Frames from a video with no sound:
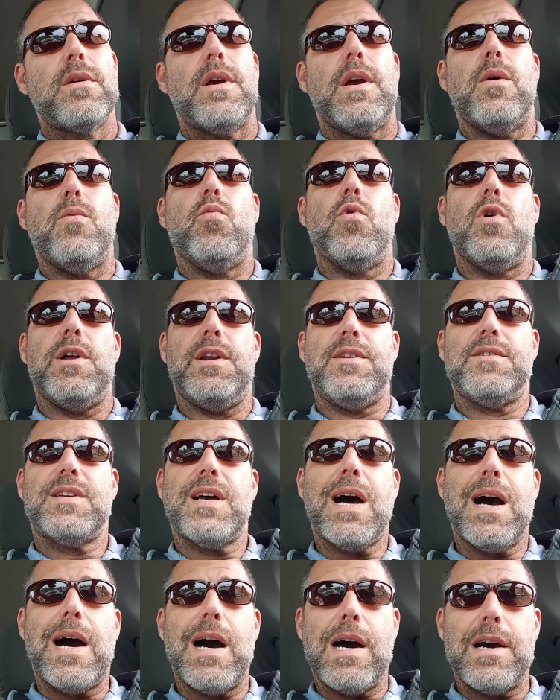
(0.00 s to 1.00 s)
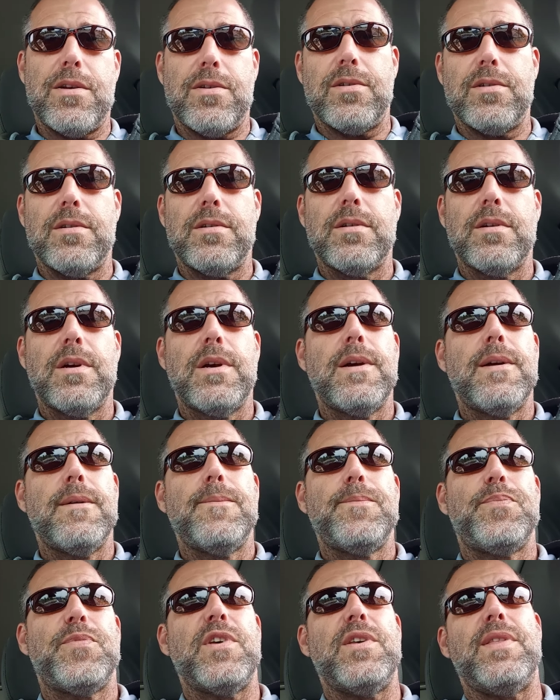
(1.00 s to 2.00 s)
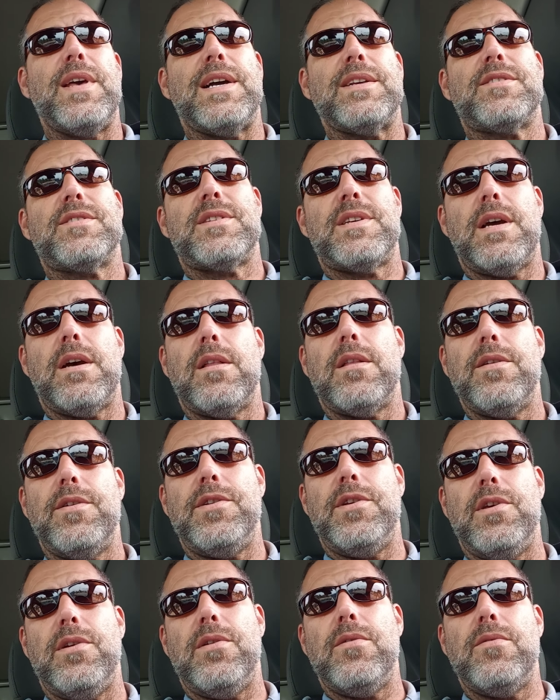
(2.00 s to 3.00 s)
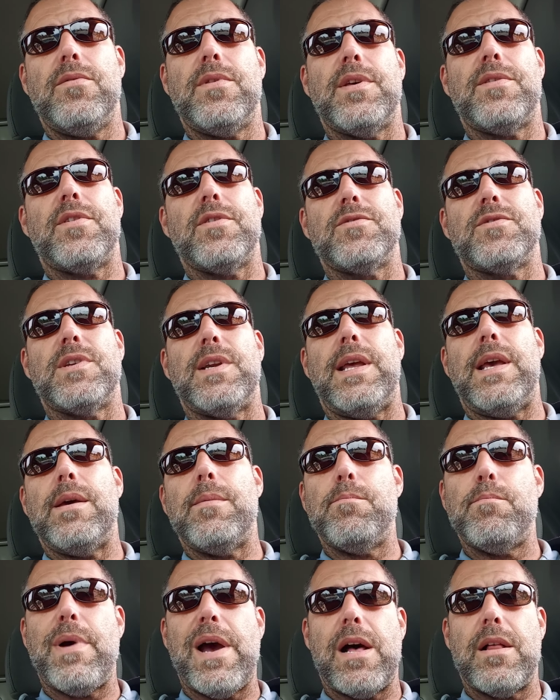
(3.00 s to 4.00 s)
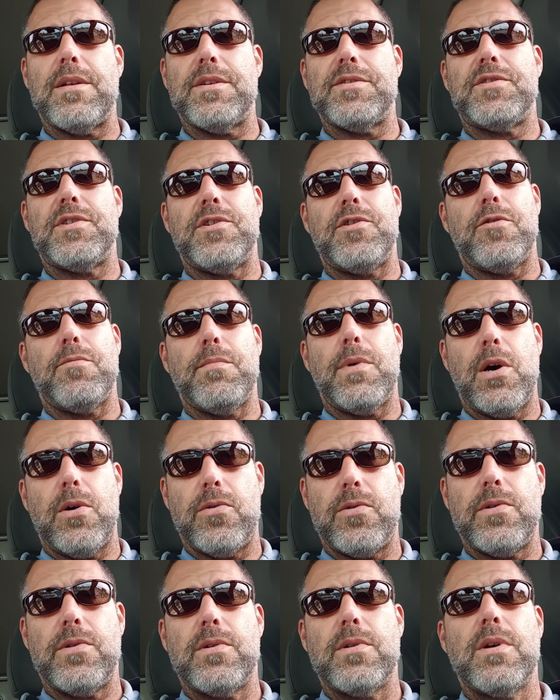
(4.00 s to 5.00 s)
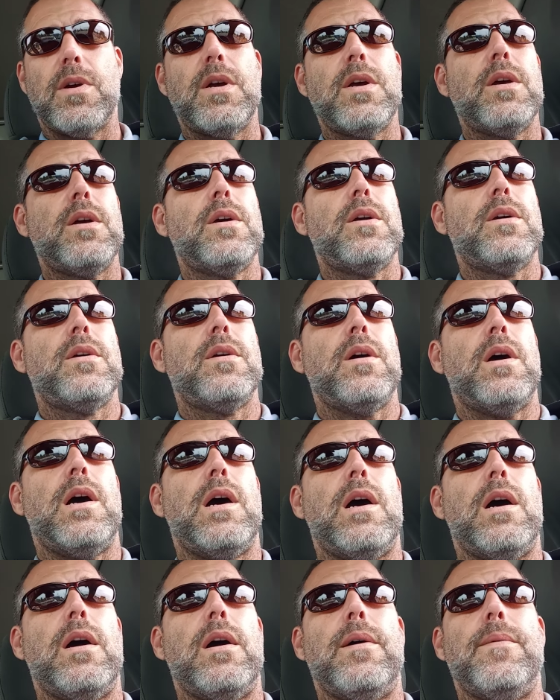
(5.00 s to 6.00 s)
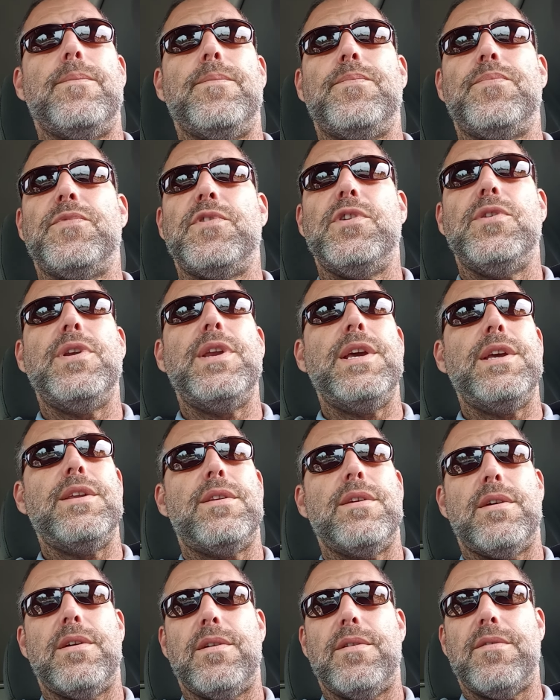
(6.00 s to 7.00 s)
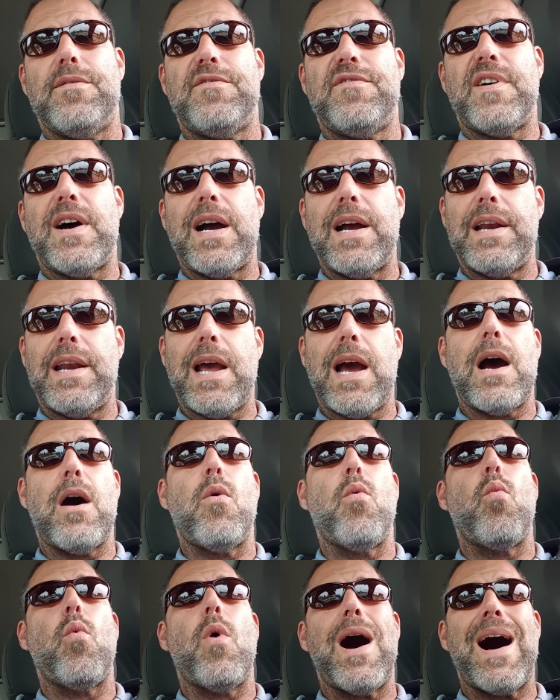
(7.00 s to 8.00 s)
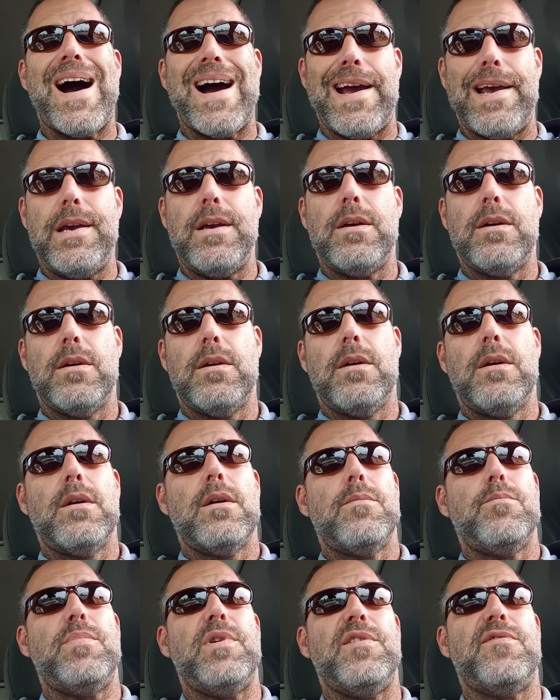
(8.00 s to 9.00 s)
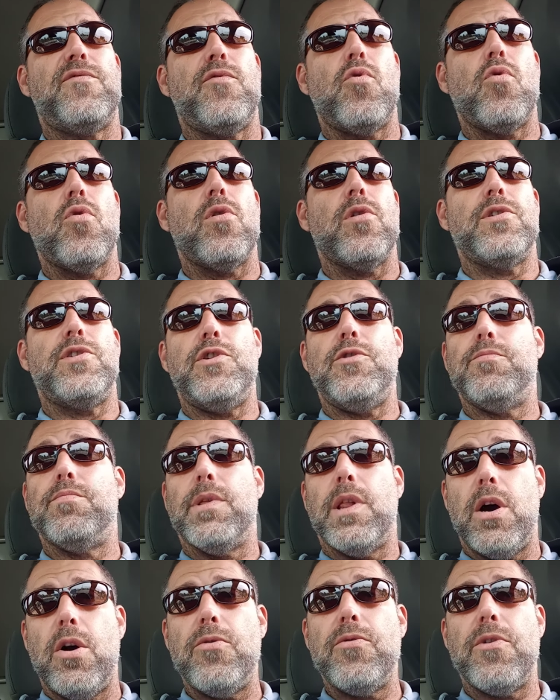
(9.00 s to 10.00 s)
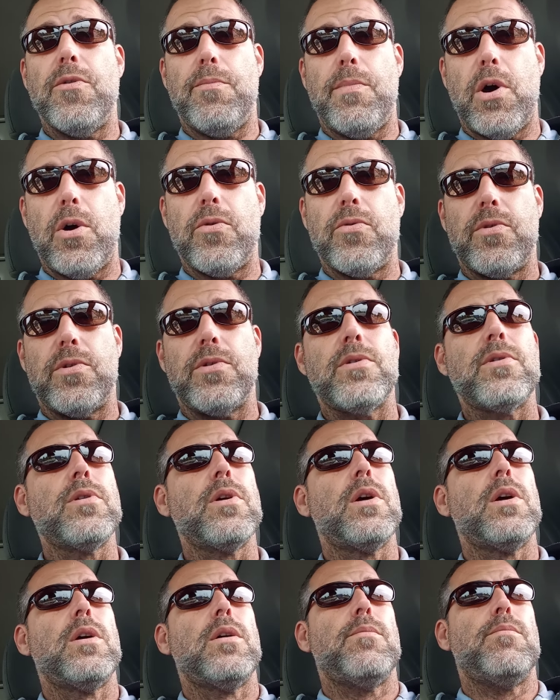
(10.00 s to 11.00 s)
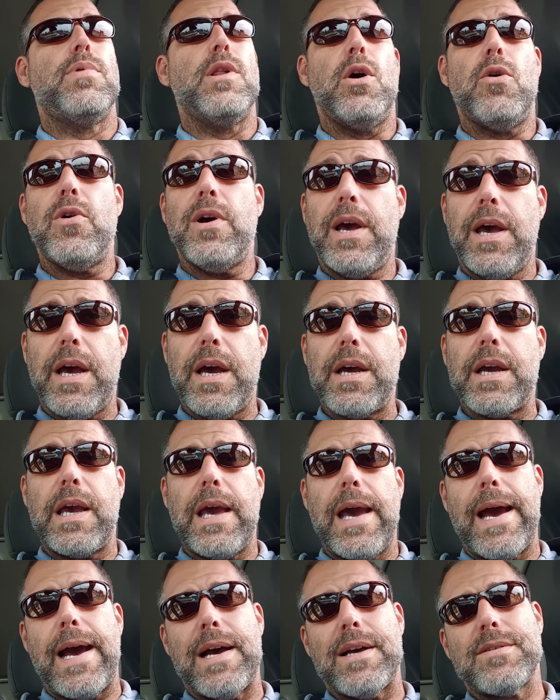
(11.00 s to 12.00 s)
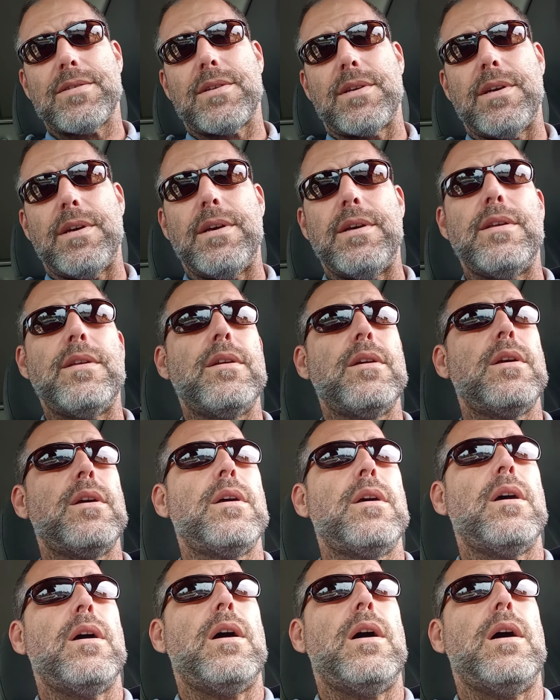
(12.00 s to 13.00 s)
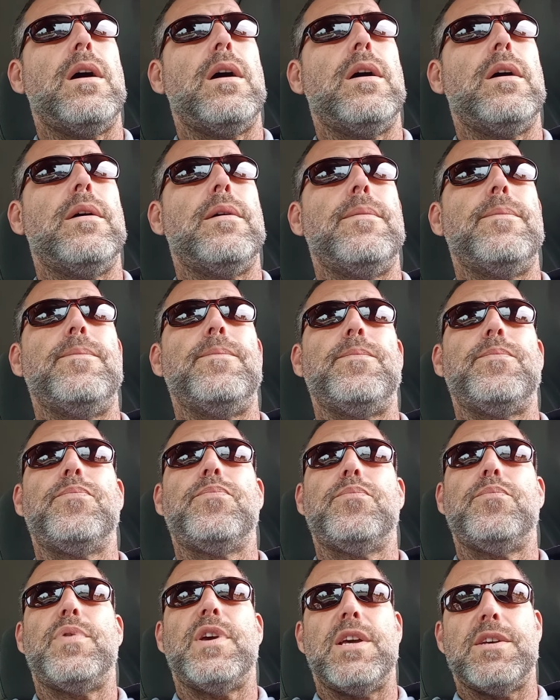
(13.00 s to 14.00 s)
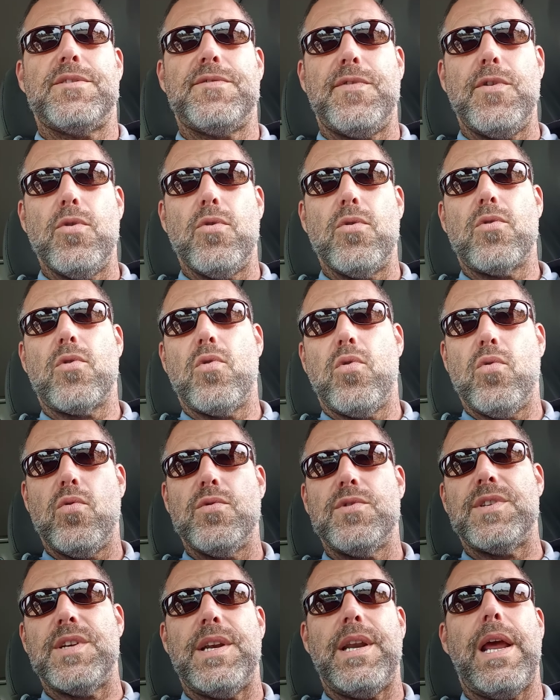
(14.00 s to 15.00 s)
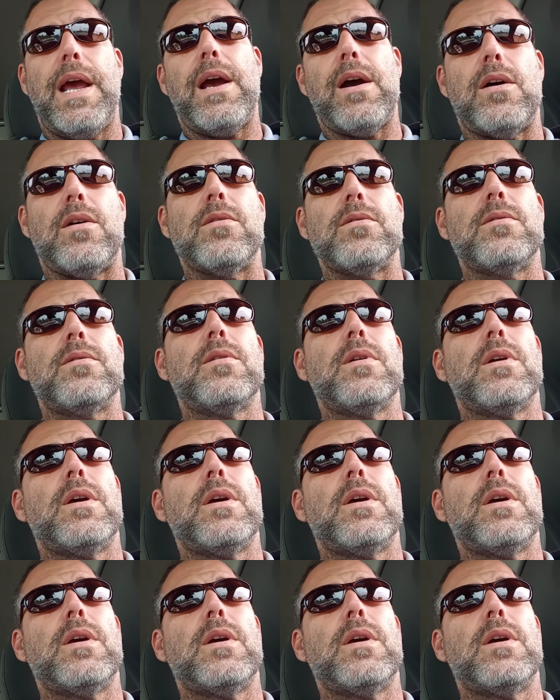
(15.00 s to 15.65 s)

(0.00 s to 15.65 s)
and one is hotter, then that's telling you that there's an imbalance in your motor. Um, you need to find out why before you blow the motor. Blow a head gasket um, because fuel cools it down,